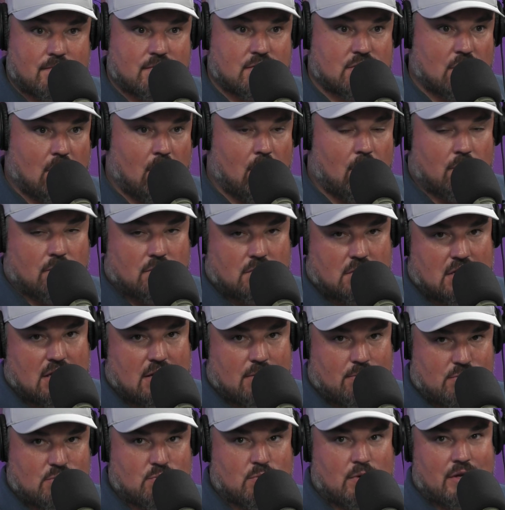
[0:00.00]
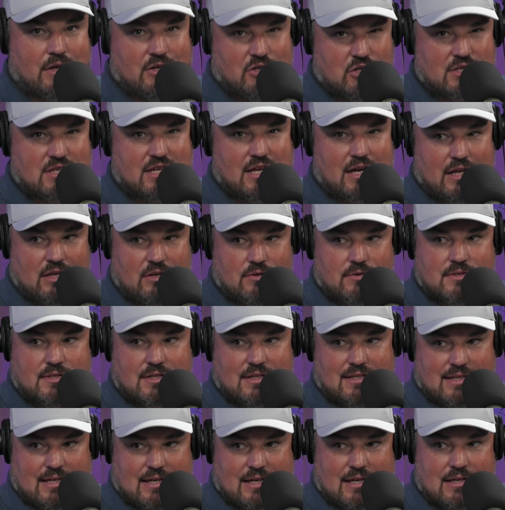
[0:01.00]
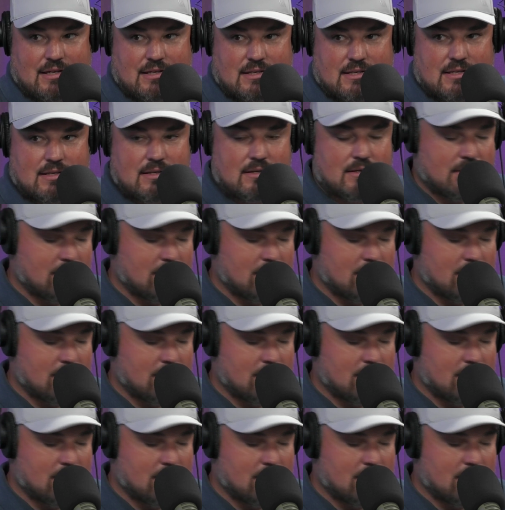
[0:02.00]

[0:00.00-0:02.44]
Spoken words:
So it was really just getting used to Diggs.